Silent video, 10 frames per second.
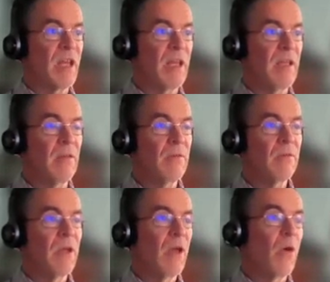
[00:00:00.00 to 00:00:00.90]
hidden,
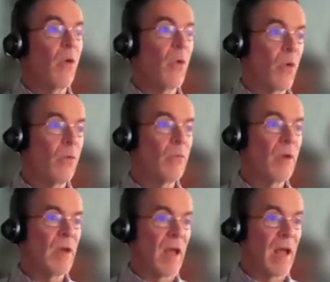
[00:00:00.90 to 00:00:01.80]
or
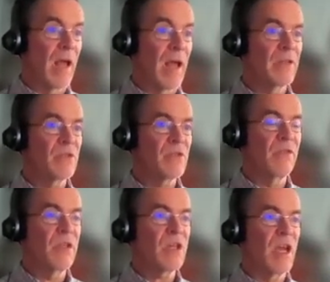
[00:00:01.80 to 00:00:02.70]
as
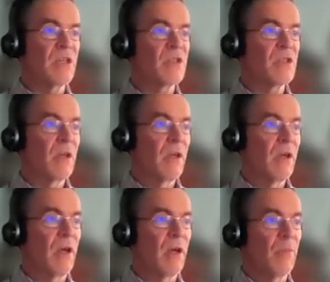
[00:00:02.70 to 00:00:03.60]
in this case,
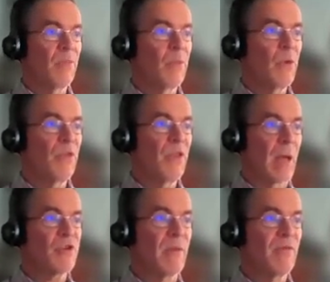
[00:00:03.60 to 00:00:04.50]
with the
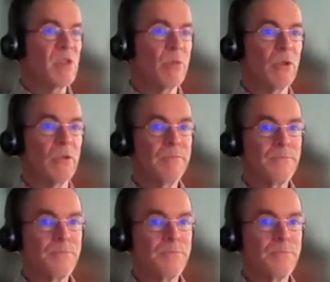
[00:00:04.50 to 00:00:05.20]
abstract visible.